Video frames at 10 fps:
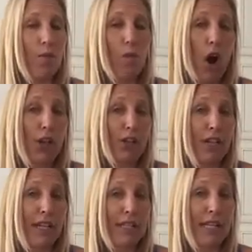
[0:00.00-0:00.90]
Water
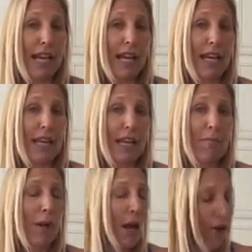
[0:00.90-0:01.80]
is a
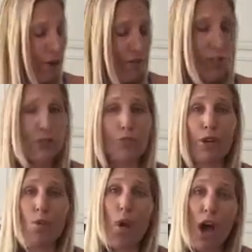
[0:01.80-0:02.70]
imperative that you
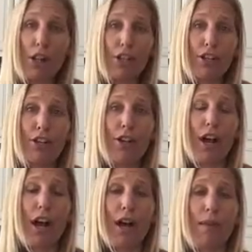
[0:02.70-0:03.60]
drink water.
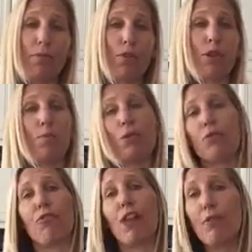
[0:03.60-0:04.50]
You can
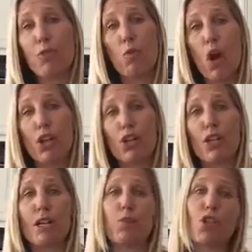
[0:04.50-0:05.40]
put flavored water
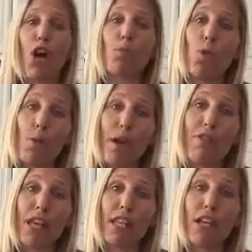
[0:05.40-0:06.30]
in. We'll talk more
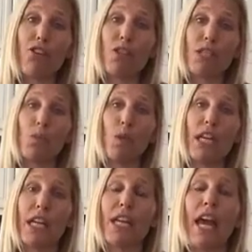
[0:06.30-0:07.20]
about that later this
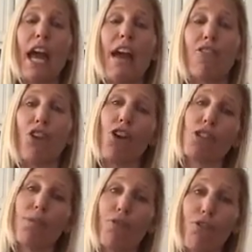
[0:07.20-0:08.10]
week. And there are
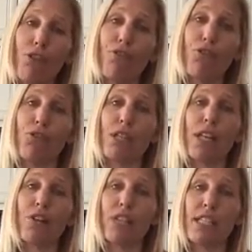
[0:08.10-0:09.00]
some free foods
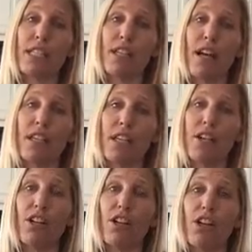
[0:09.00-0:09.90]
that are listed on
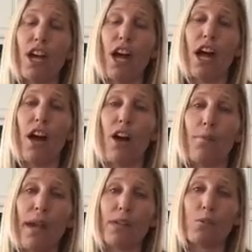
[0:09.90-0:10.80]
here
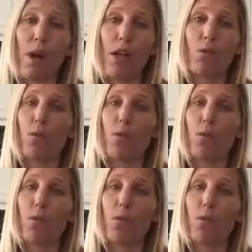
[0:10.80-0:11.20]
as well.